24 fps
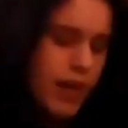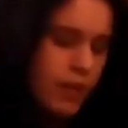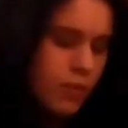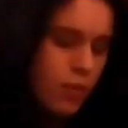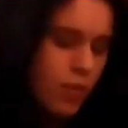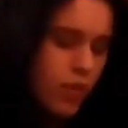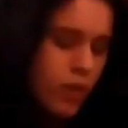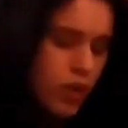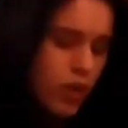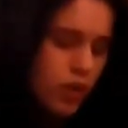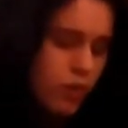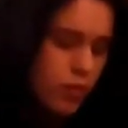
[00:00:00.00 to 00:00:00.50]

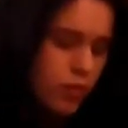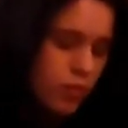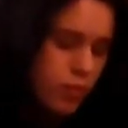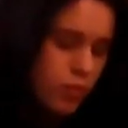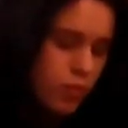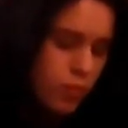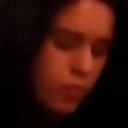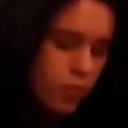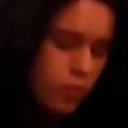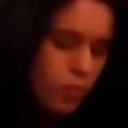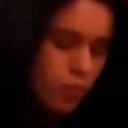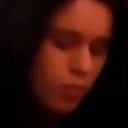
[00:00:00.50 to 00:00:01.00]
anyone
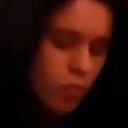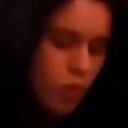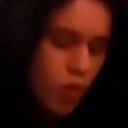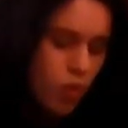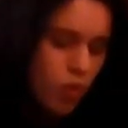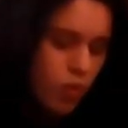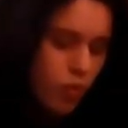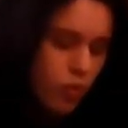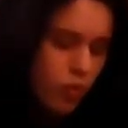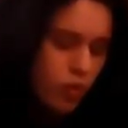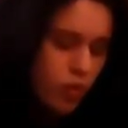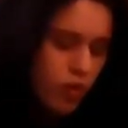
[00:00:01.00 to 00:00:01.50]
who's
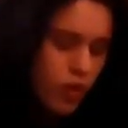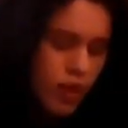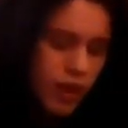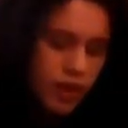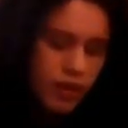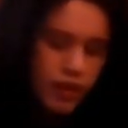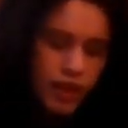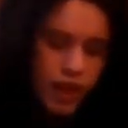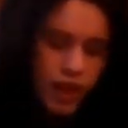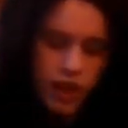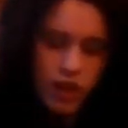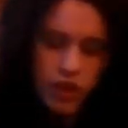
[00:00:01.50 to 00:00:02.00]
worn
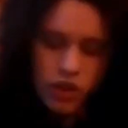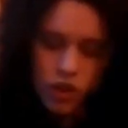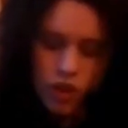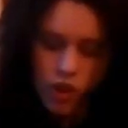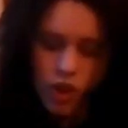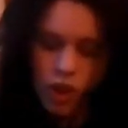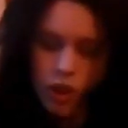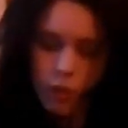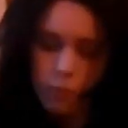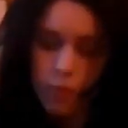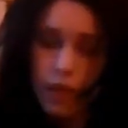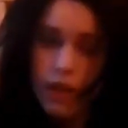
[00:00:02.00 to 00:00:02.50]
a large
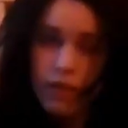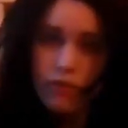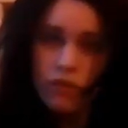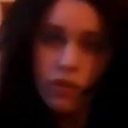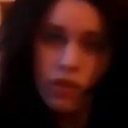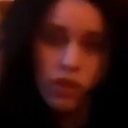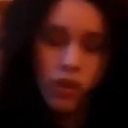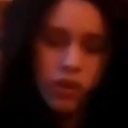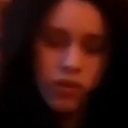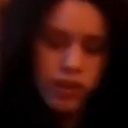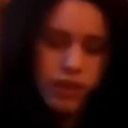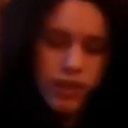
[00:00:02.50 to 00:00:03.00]
cosplay
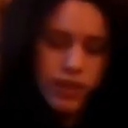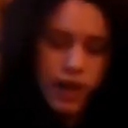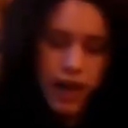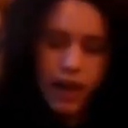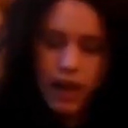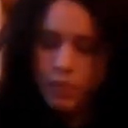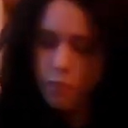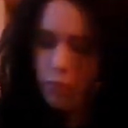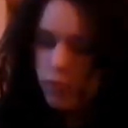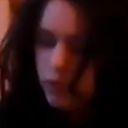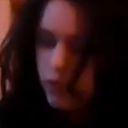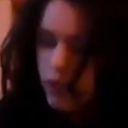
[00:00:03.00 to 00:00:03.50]
for a long
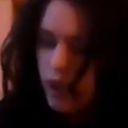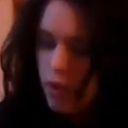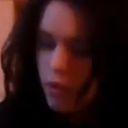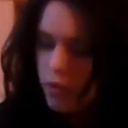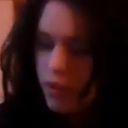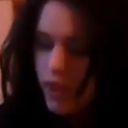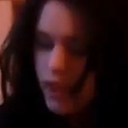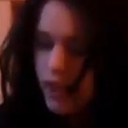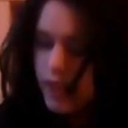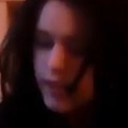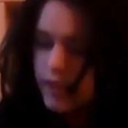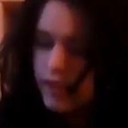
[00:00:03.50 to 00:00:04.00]
time will
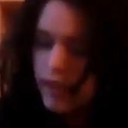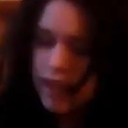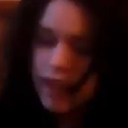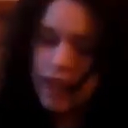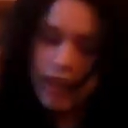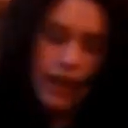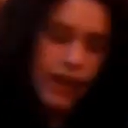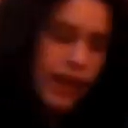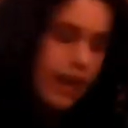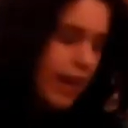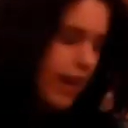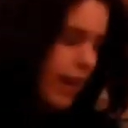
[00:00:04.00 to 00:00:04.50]
know this,
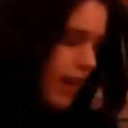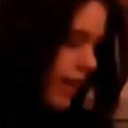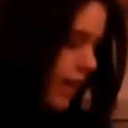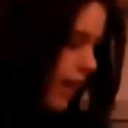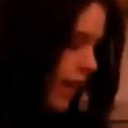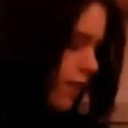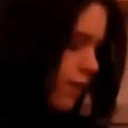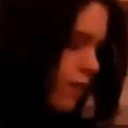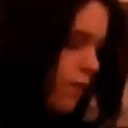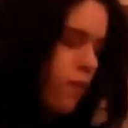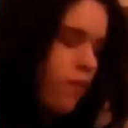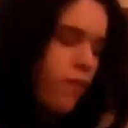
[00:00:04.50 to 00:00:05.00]
it
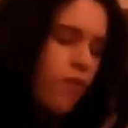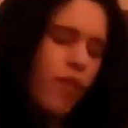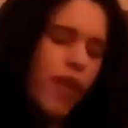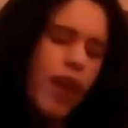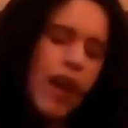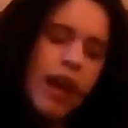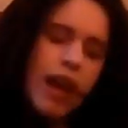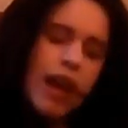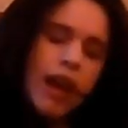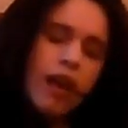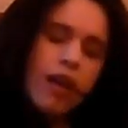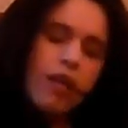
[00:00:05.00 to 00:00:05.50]
gets
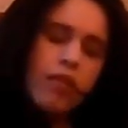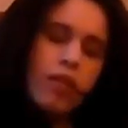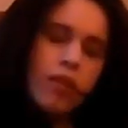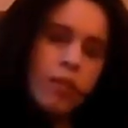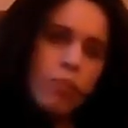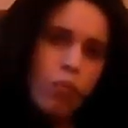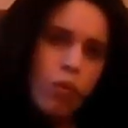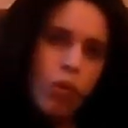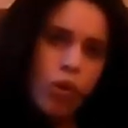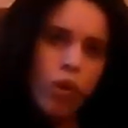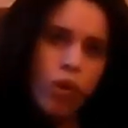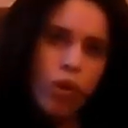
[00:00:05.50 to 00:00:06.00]

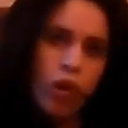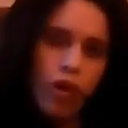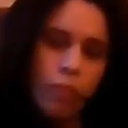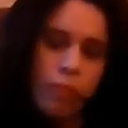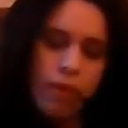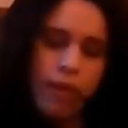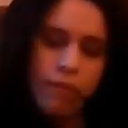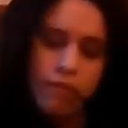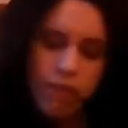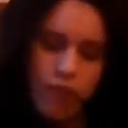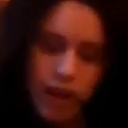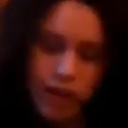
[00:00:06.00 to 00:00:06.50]
very
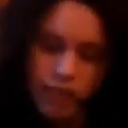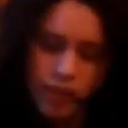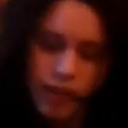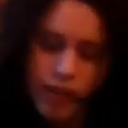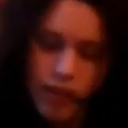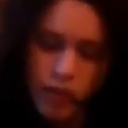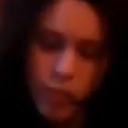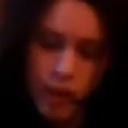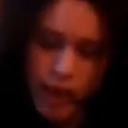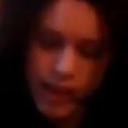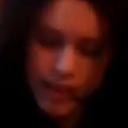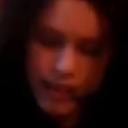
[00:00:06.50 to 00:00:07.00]
warm and very
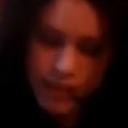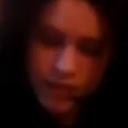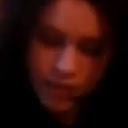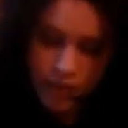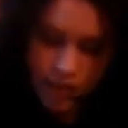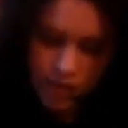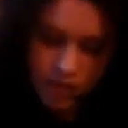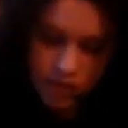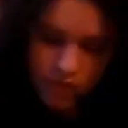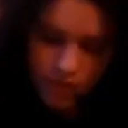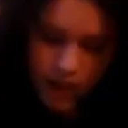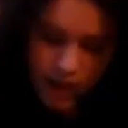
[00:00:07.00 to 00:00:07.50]
sweaty
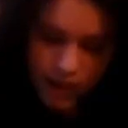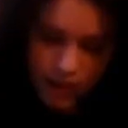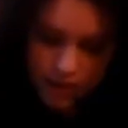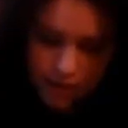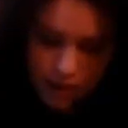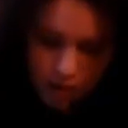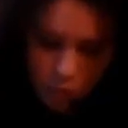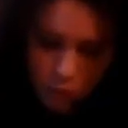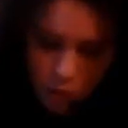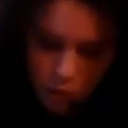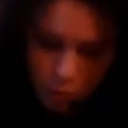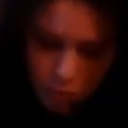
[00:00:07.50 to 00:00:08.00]
very
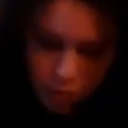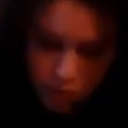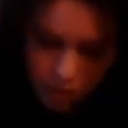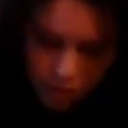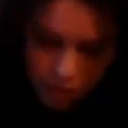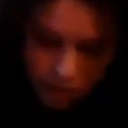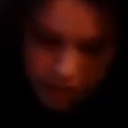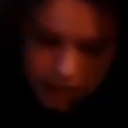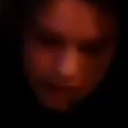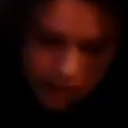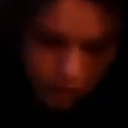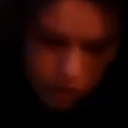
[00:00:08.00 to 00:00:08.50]
fast. Now Worbla's
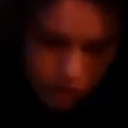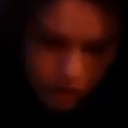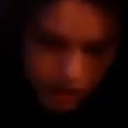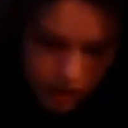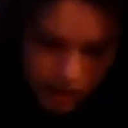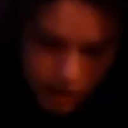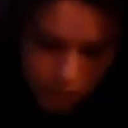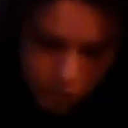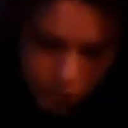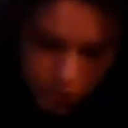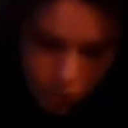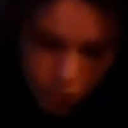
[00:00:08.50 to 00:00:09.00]
no exception
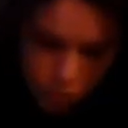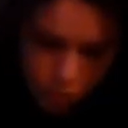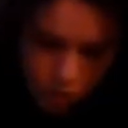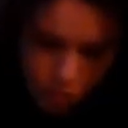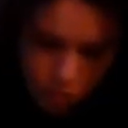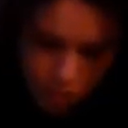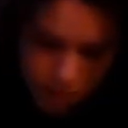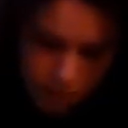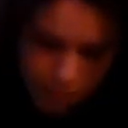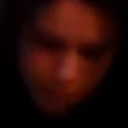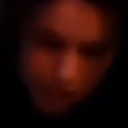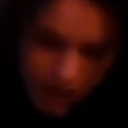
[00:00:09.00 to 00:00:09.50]
to this because
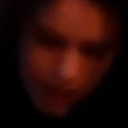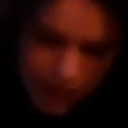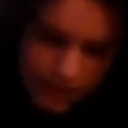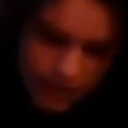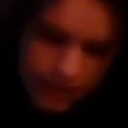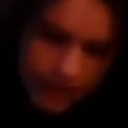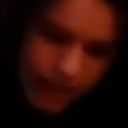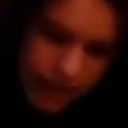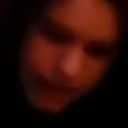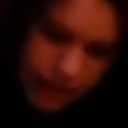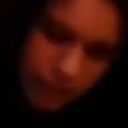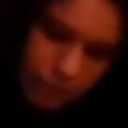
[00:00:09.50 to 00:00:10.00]
Worbla's are
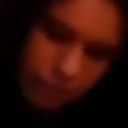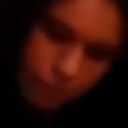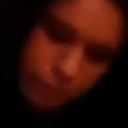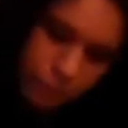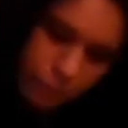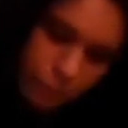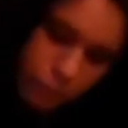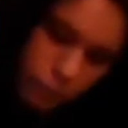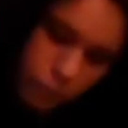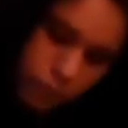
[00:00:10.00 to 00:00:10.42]
plastic.